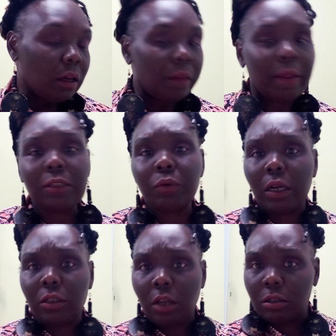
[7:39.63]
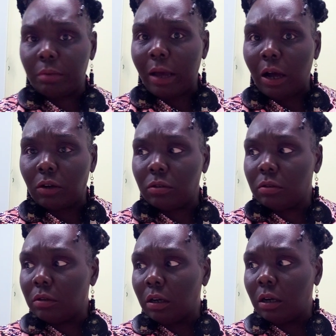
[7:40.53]
And that's when I talked about
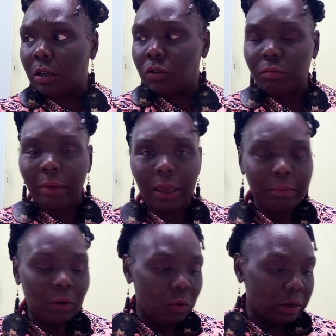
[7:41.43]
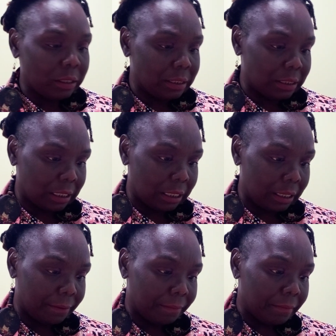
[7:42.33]
uh, You Make Me Wanna
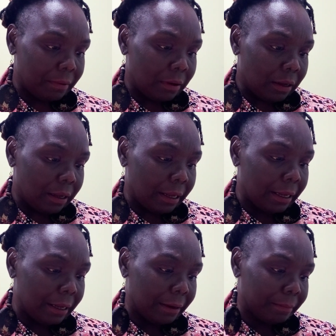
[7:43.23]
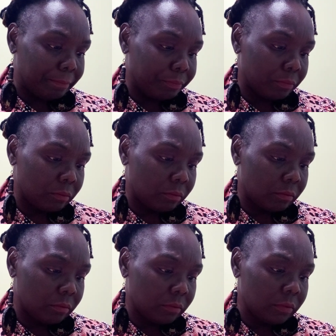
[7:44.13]
Sing, um,
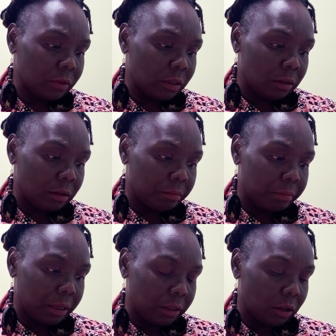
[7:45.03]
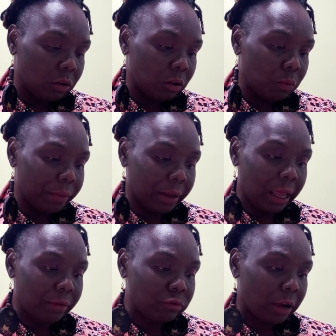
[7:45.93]
being the only one that I
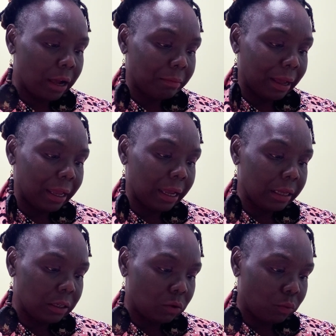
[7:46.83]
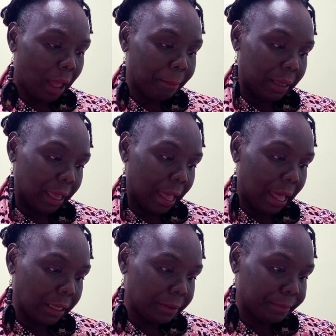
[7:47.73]
have tried my hand in rapping
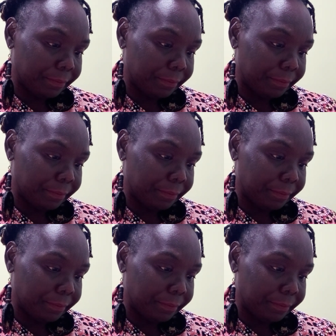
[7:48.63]
at.